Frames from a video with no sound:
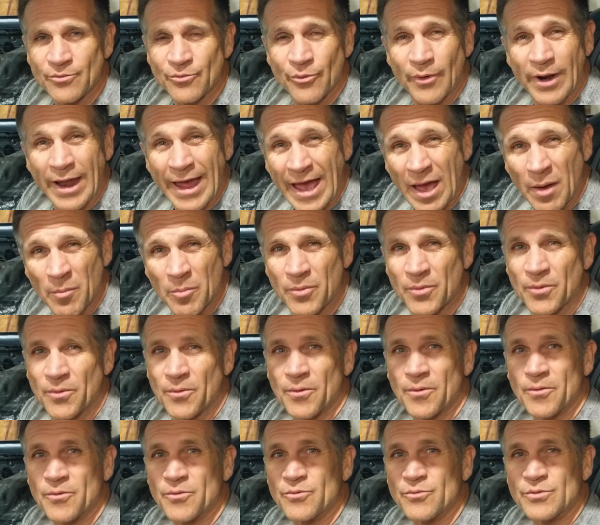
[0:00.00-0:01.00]
wrap
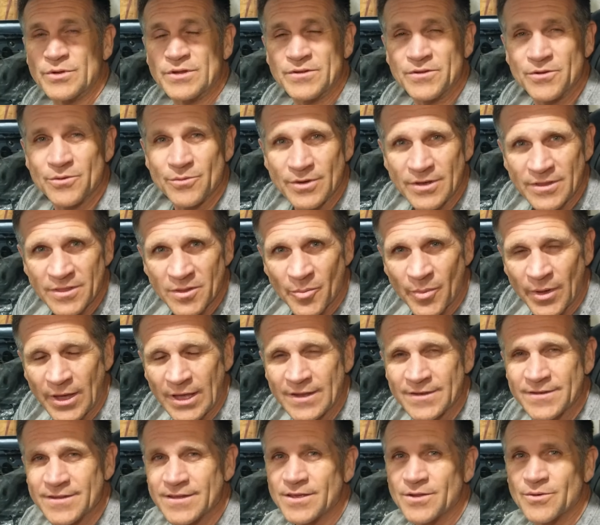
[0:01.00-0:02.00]
or redoing the
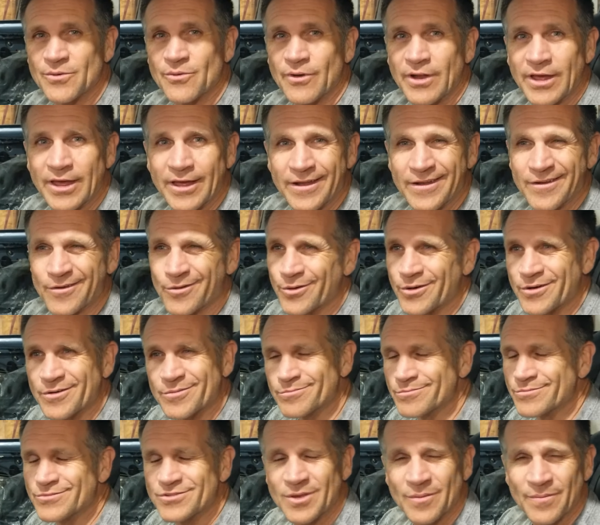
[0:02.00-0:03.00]
paint in red or
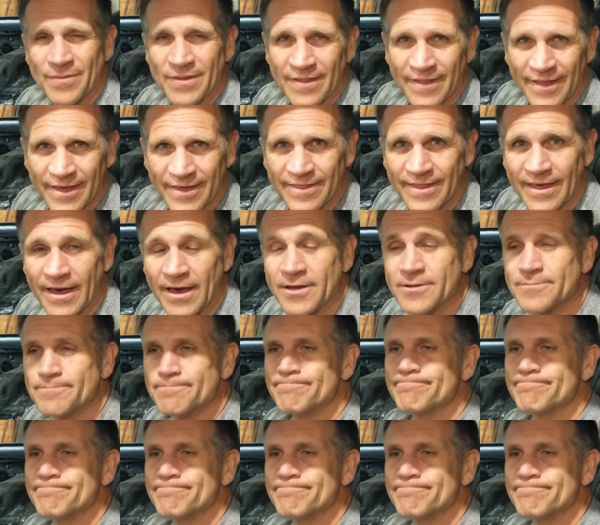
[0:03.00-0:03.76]
something like that.